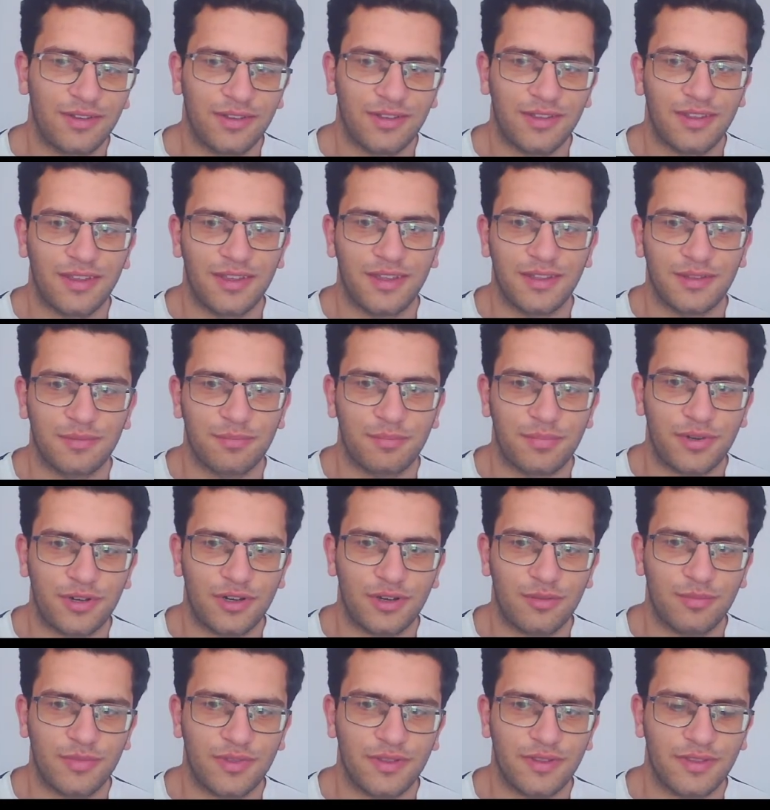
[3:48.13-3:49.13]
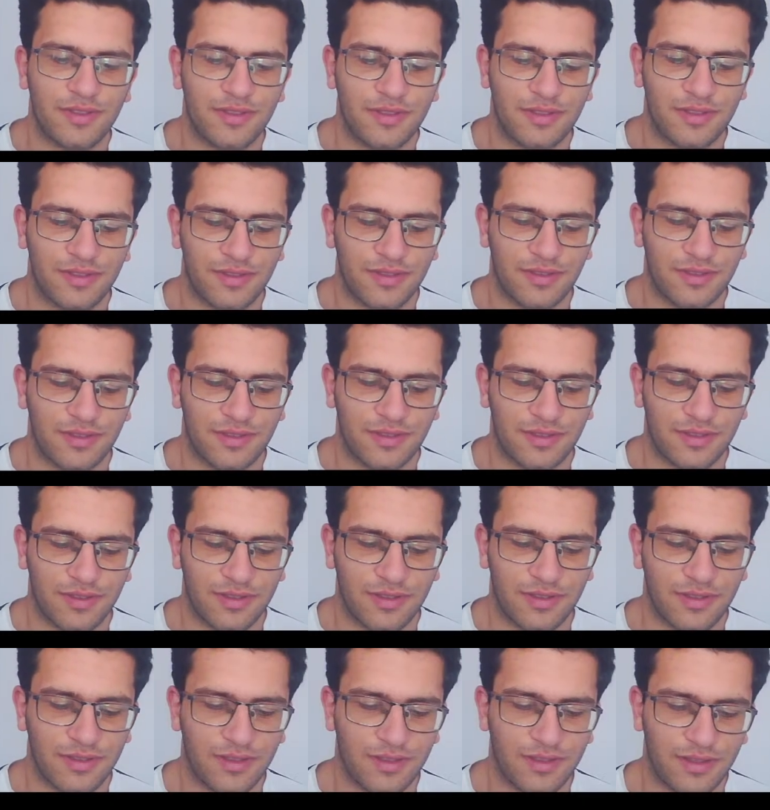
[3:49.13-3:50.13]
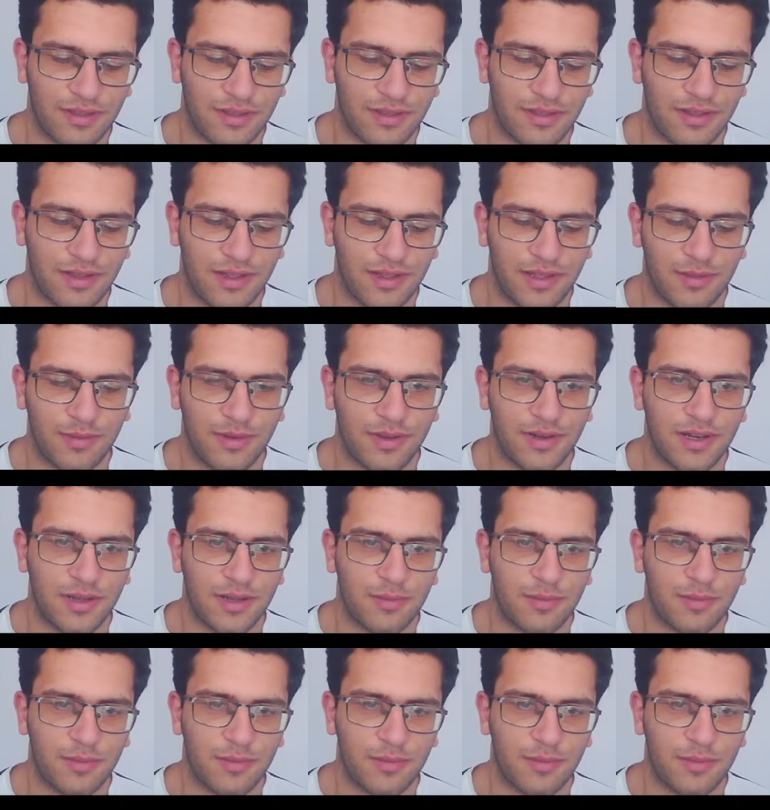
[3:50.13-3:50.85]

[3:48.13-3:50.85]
Okay, promise. I'm